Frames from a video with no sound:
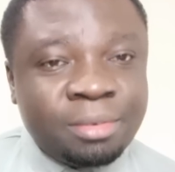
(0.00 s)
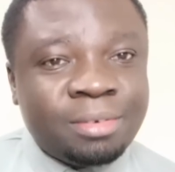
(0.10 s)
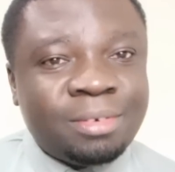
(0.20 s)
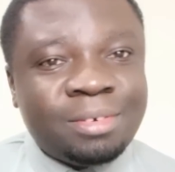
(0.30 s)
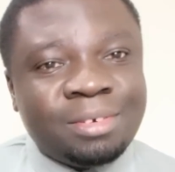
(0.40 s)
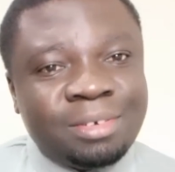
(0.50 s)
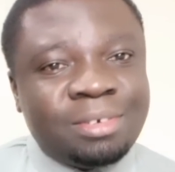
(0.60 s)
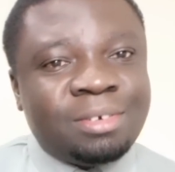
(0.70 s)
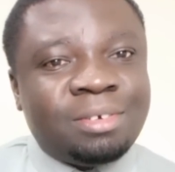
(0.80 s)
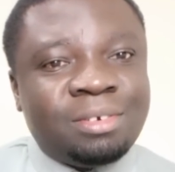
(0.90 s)

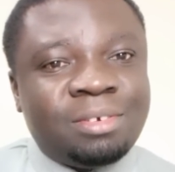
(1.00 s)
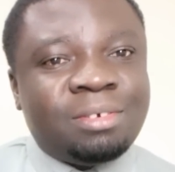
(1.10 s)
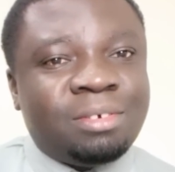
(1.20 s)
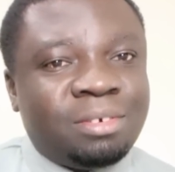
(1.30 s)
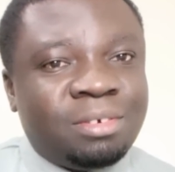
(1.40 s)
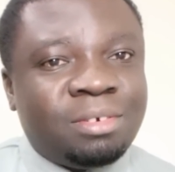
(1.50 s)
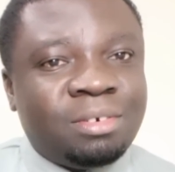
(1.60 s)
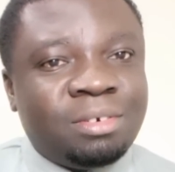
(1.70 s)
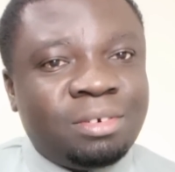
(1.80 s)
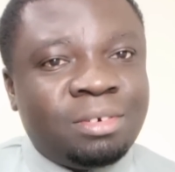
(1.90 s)

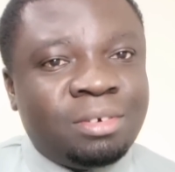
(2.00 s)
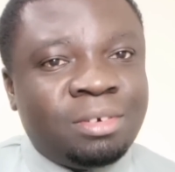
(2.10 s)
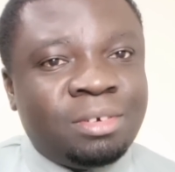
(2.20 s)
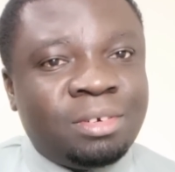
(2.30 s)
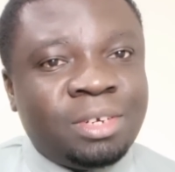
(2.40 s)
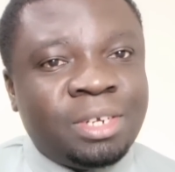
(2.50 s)
Nothing is said.